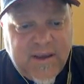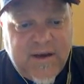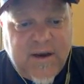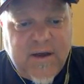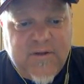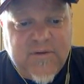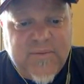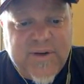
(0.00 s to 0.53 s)
and
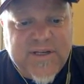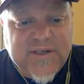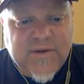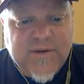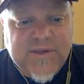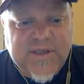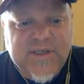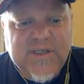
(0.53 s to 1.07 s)
other
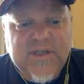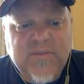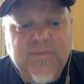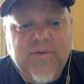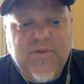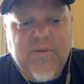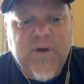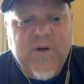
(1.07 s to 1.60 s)
resources to
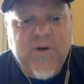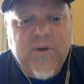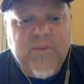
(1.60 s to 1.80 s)
promote